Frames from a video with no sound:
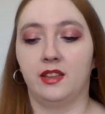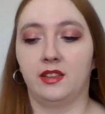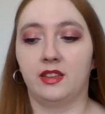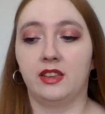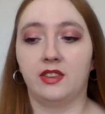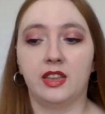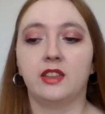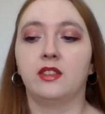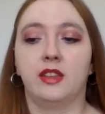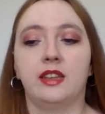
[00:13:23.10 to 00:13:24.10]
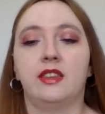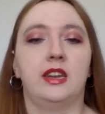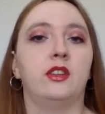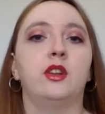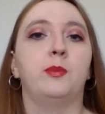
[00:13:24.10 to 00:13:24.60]
because it, like I said,
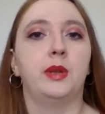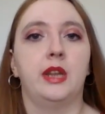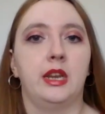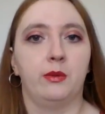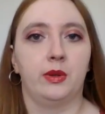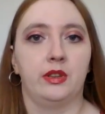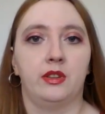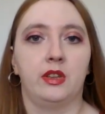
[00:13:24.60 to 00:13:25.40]
it could have been anyone.